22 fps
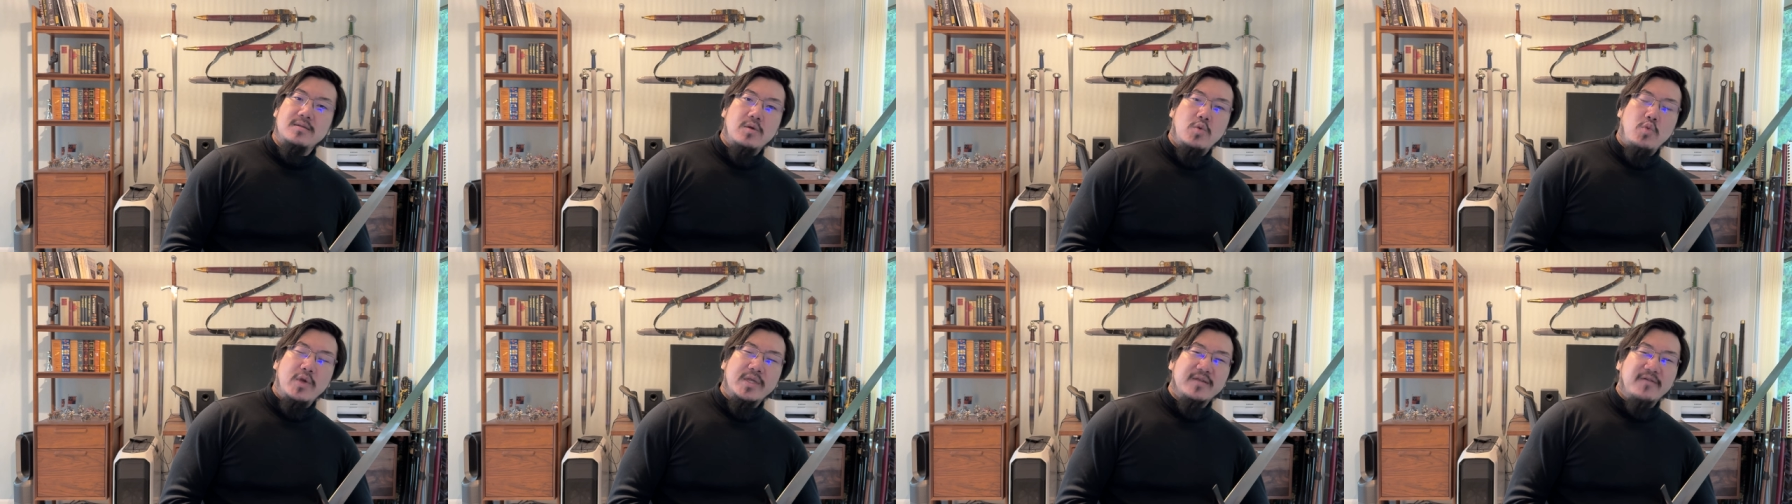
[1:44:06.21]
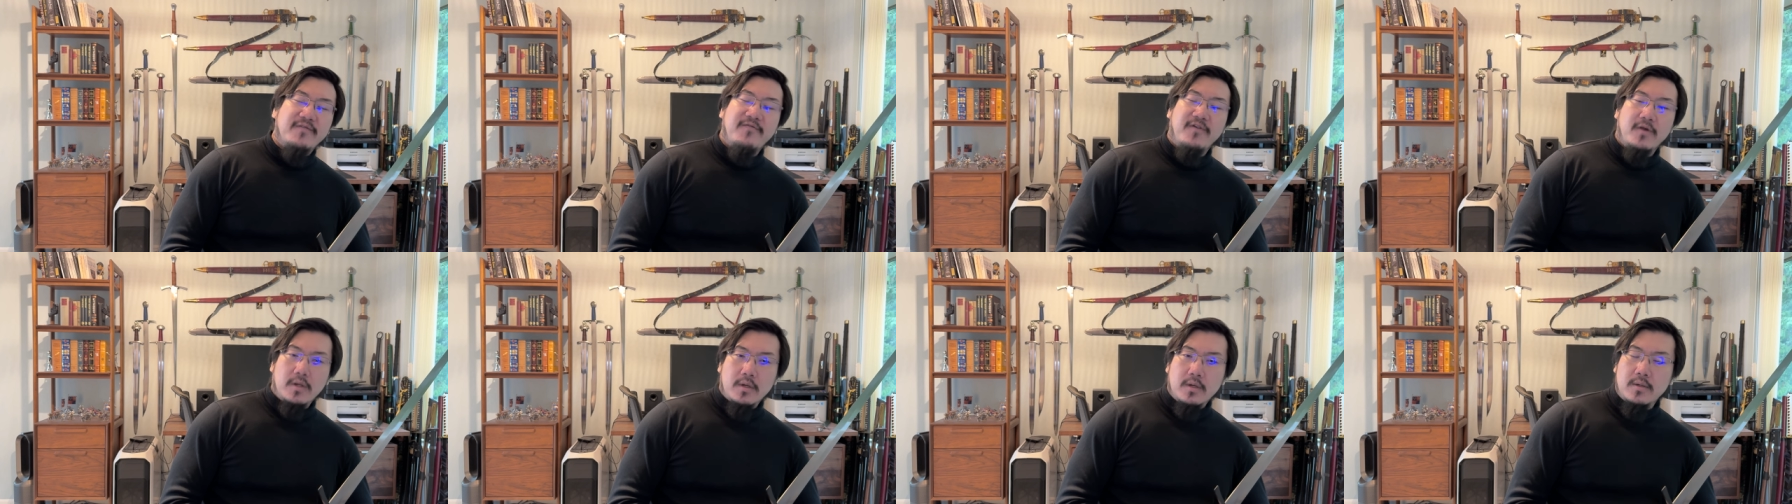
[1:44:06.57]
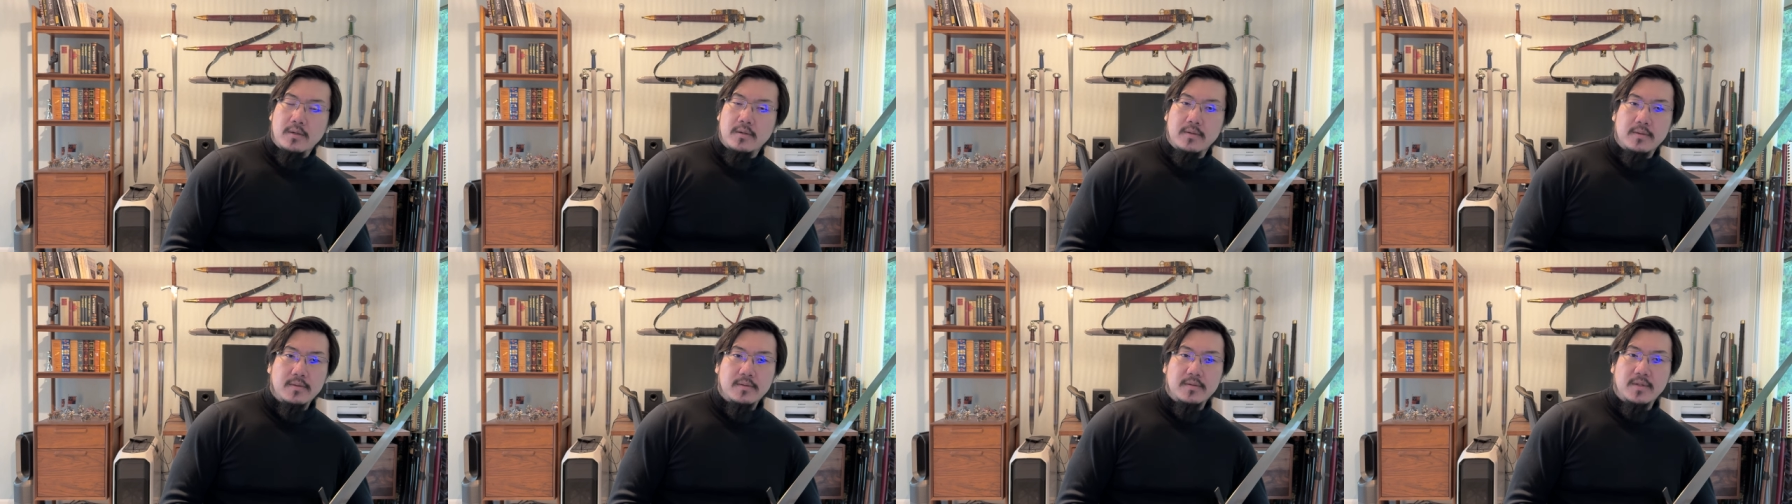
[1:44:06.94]
With the Fuller,
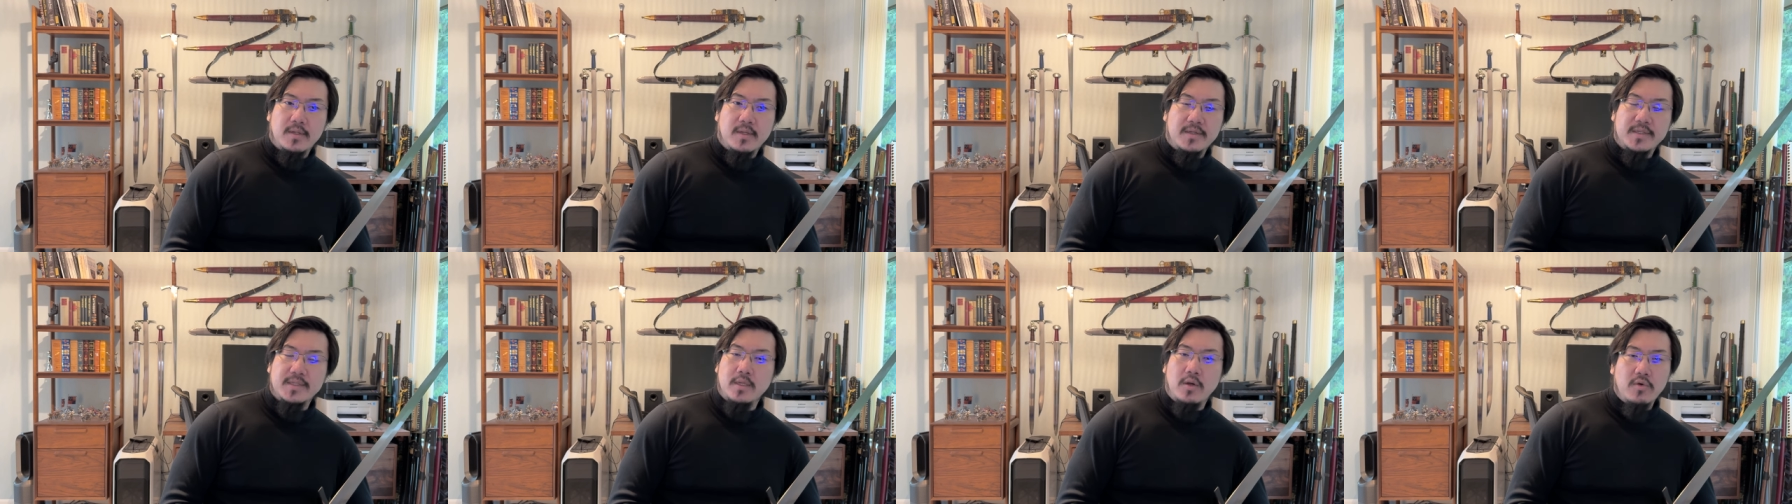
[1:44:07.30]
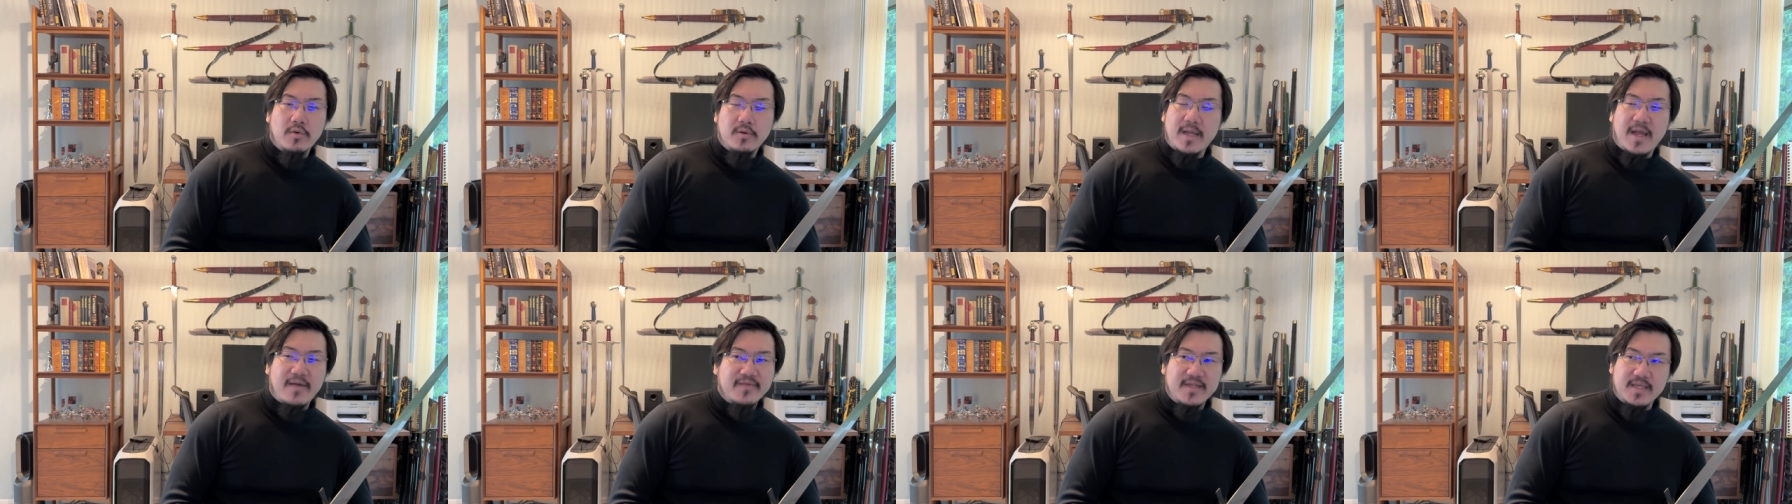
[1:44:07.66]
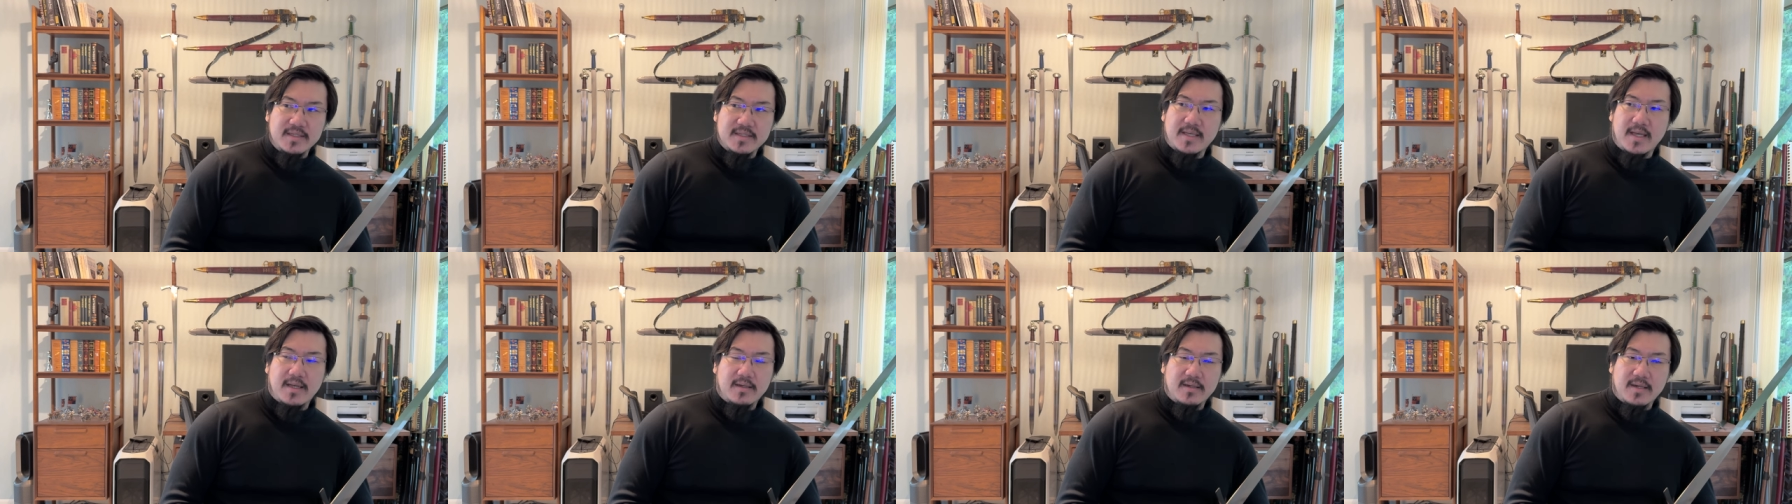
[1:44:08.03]
there's no
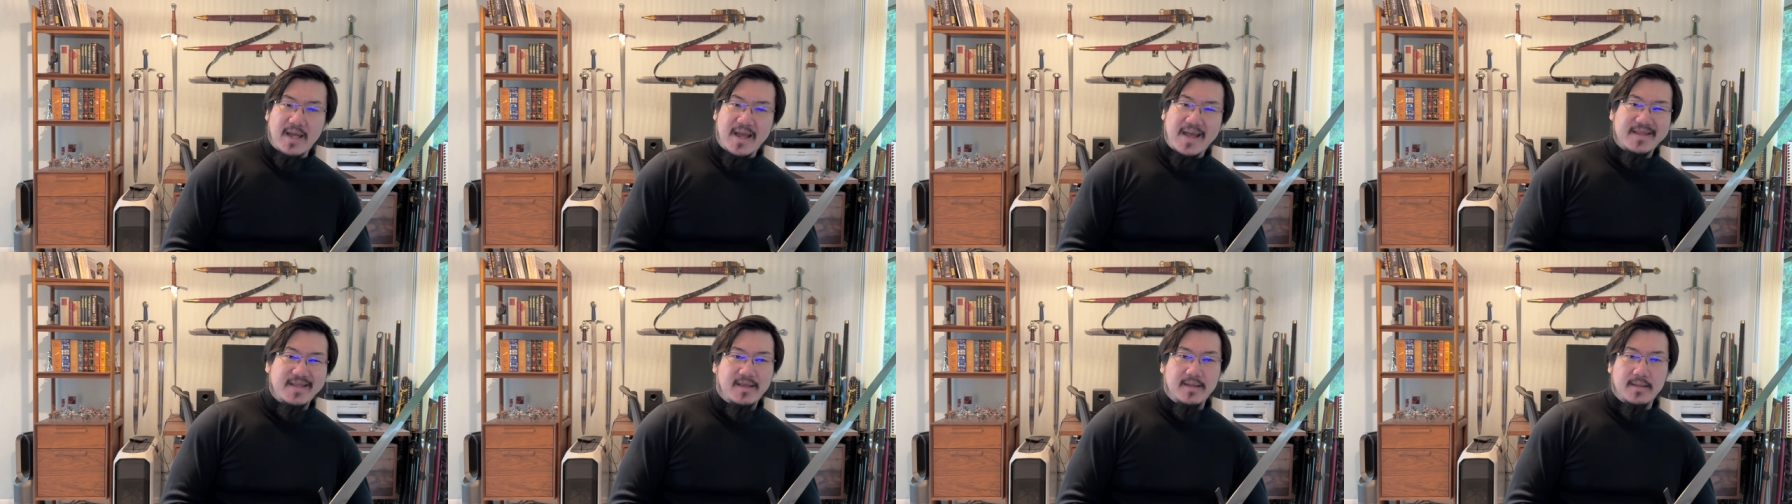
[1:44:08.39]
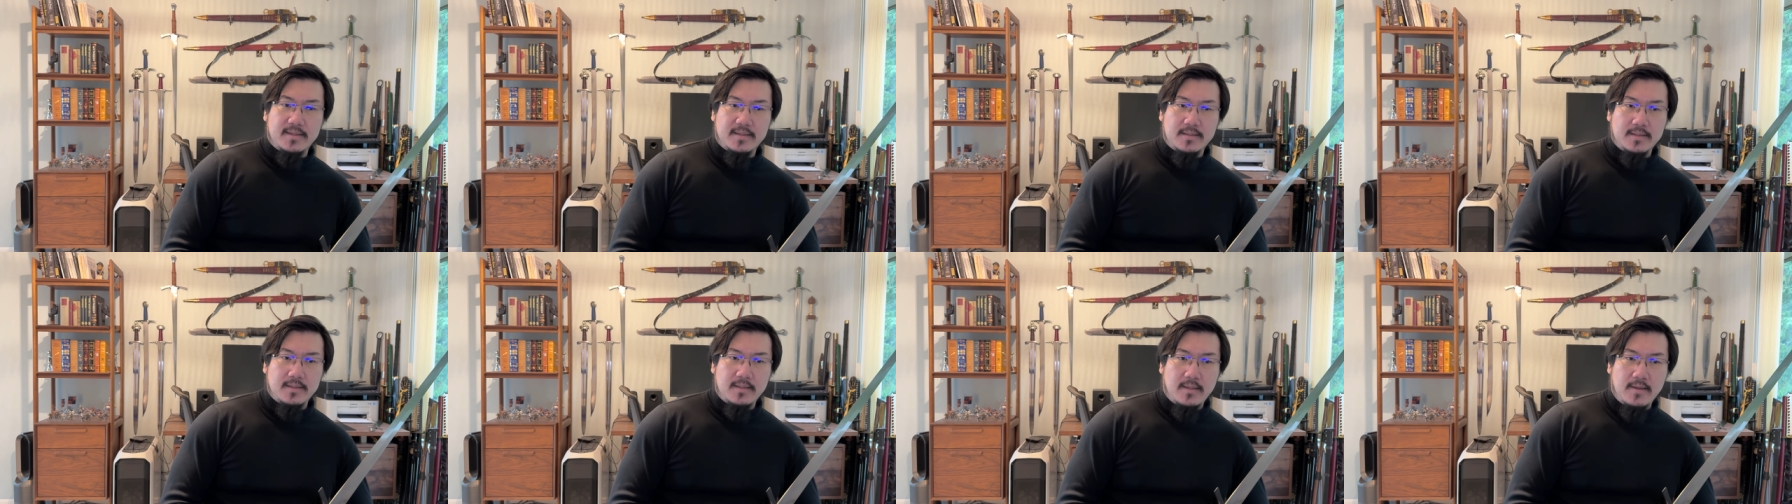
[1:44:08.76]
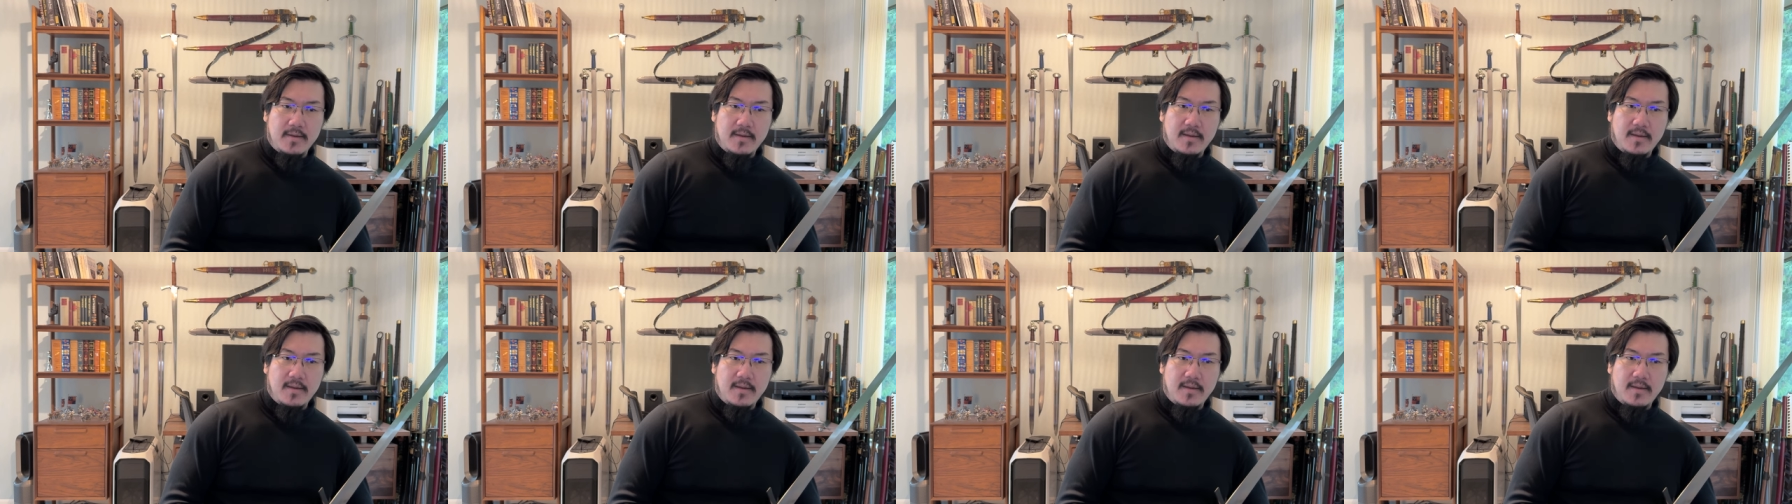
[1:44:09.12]
evidence that Gladius,